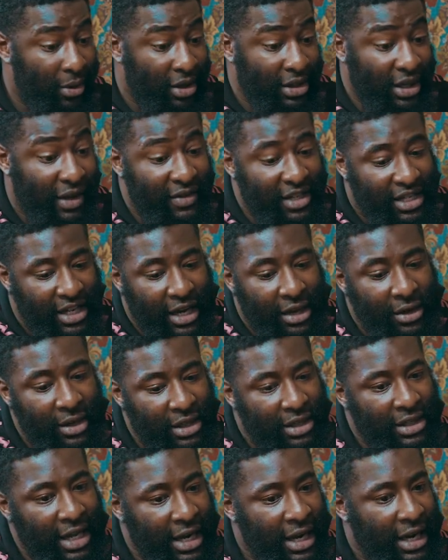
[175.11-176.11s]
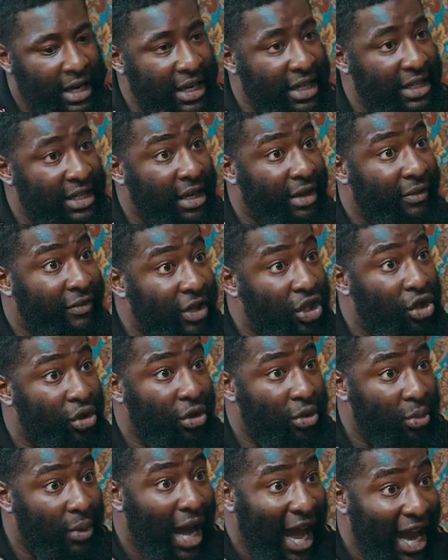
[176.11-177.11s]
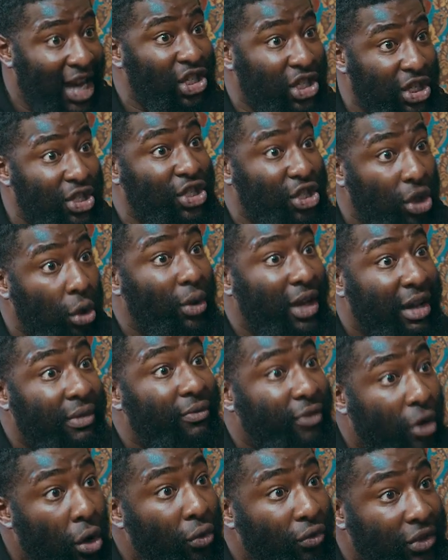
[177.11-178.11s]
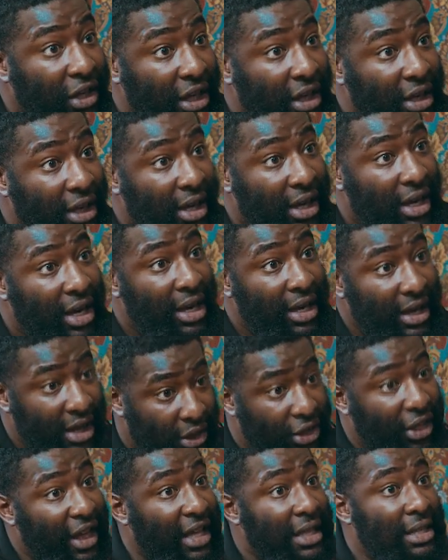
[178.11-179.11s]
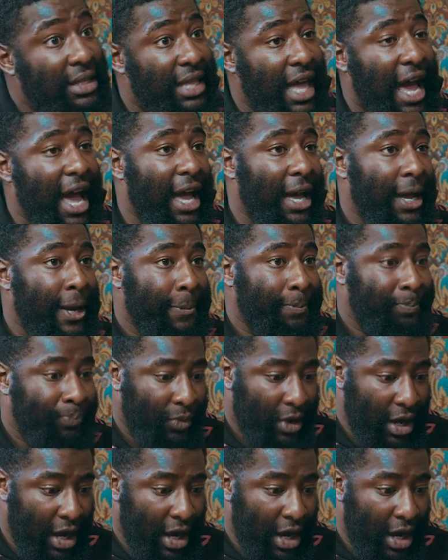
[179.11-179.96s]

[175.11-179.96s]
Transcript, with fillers: because obviously I understand that these individuals were actually still involved in the things that,